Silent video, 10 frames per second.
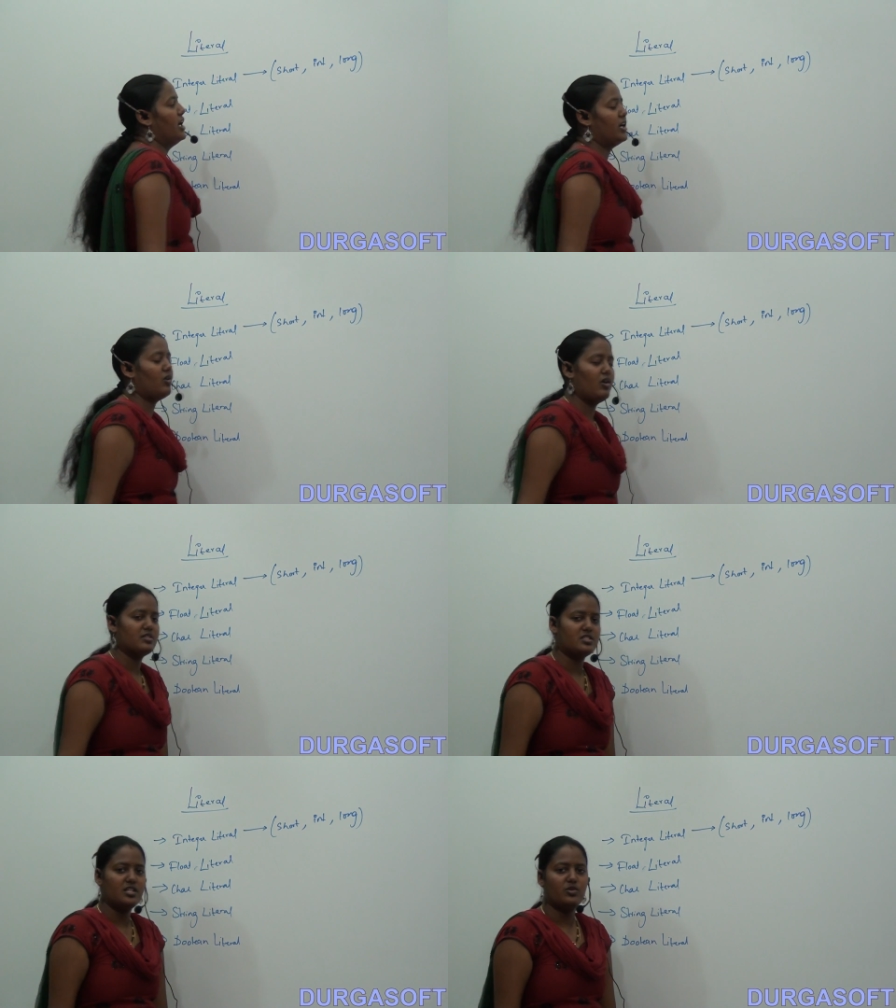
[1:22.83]
A
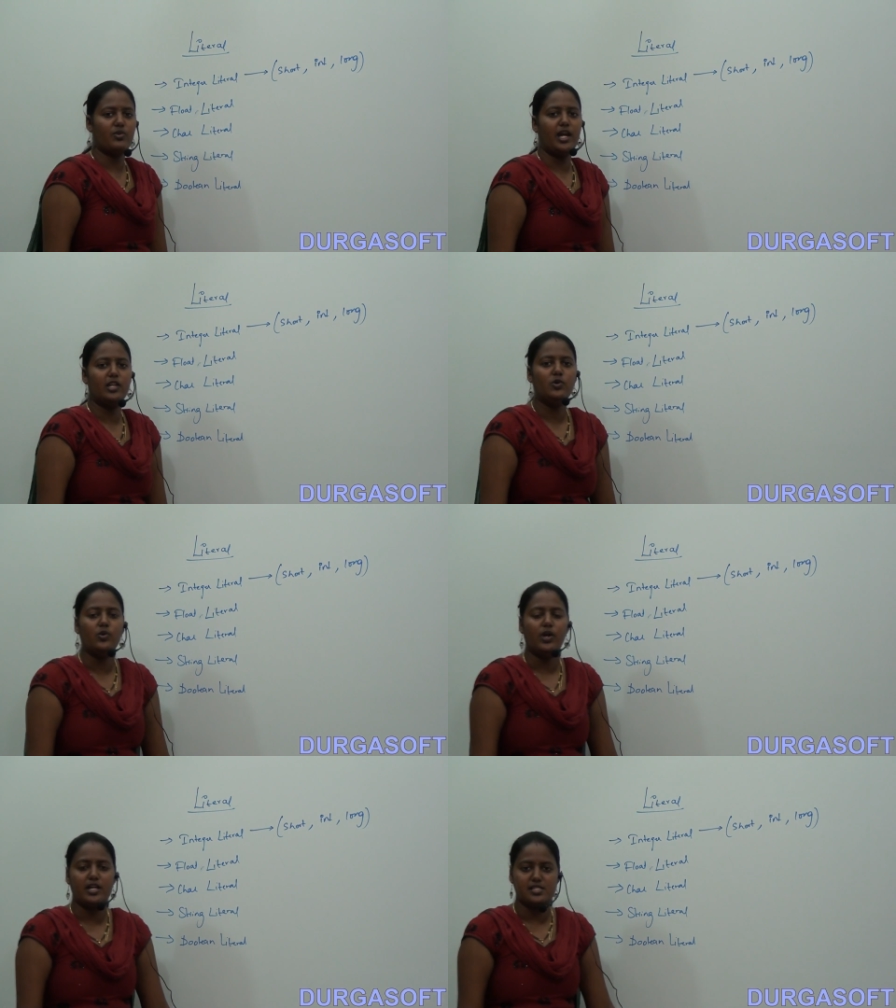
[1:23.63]
constant
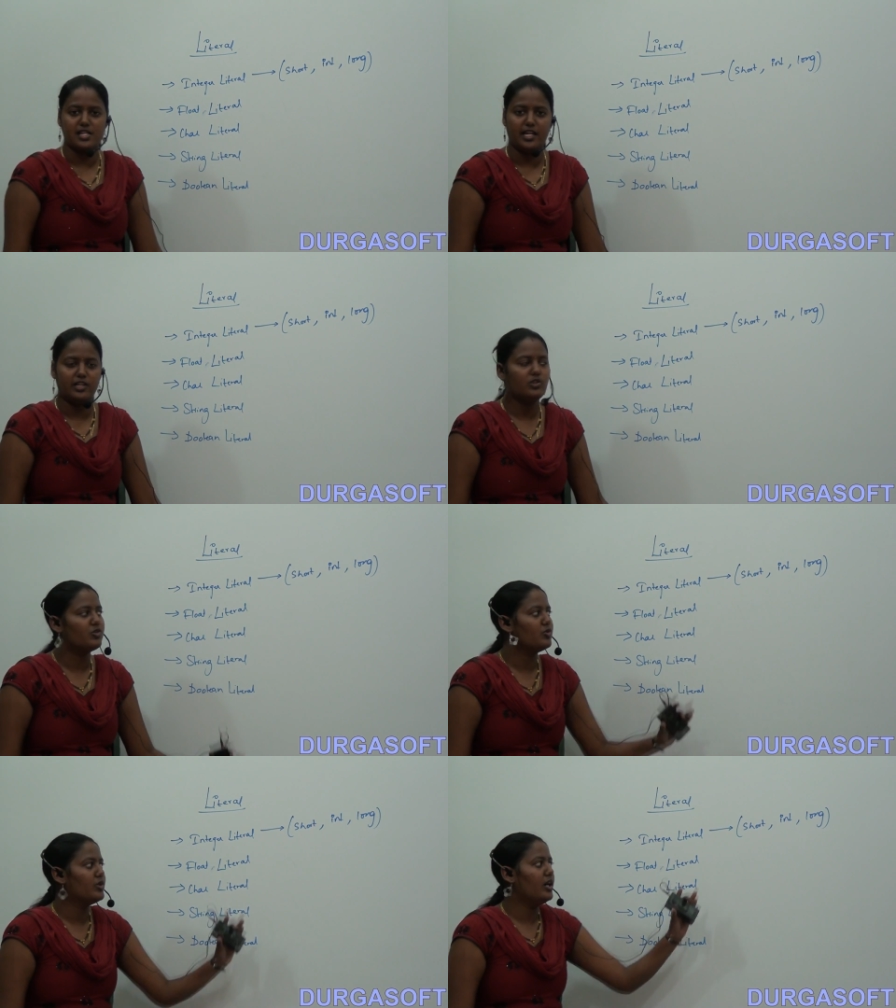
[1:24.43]
value assigned
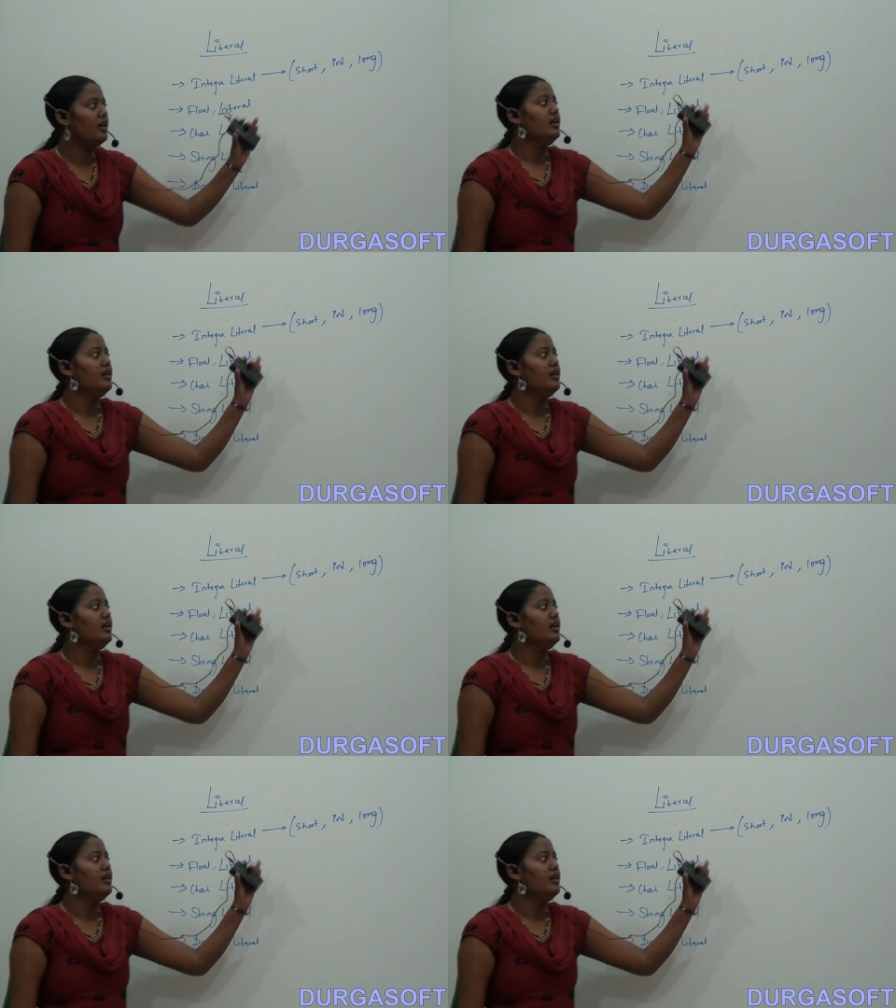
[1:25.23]
to the